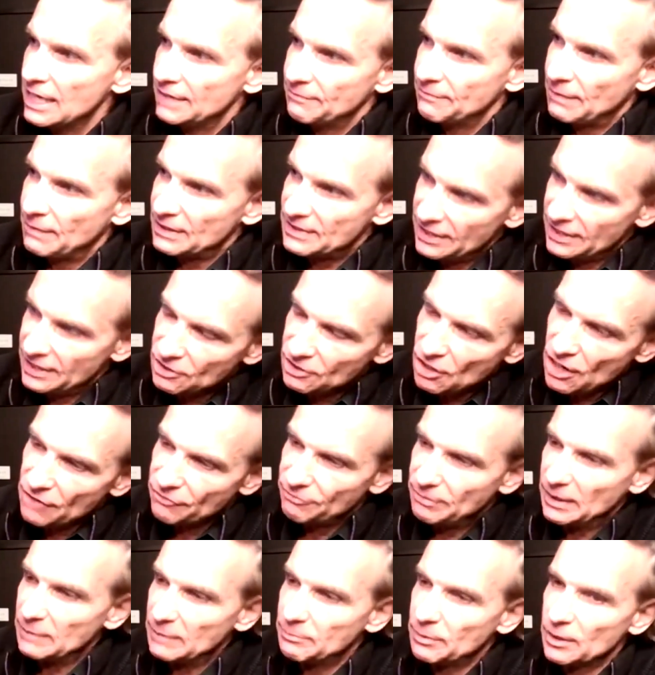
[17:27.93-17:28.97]
But then you have
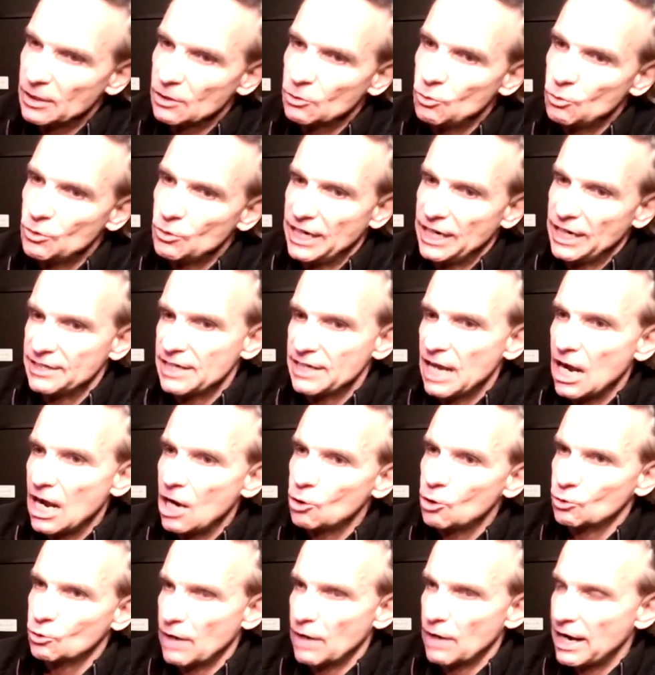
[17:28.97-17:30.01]
people who can now
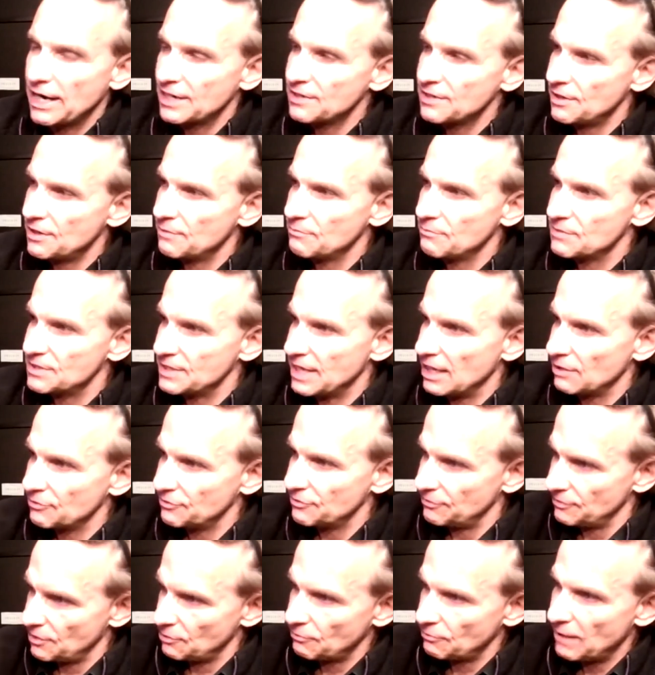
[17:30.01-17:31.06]
grind themselves
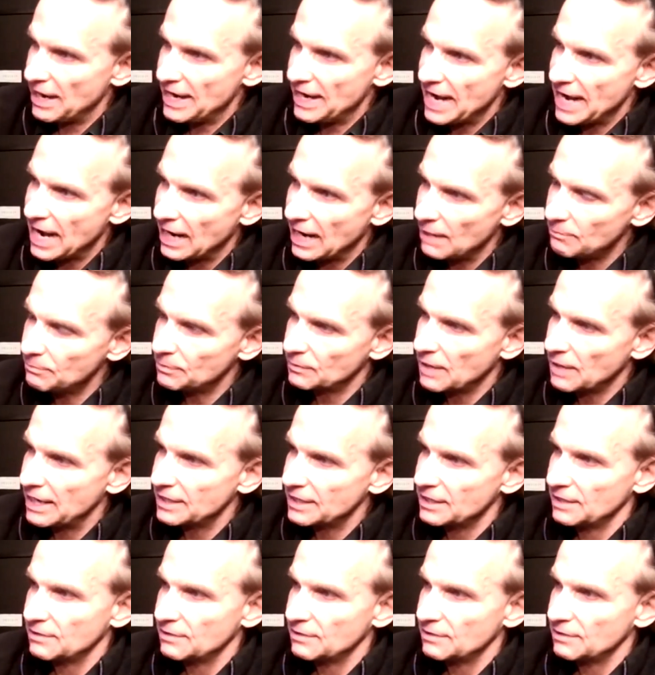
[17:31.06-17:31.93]
the way up, right?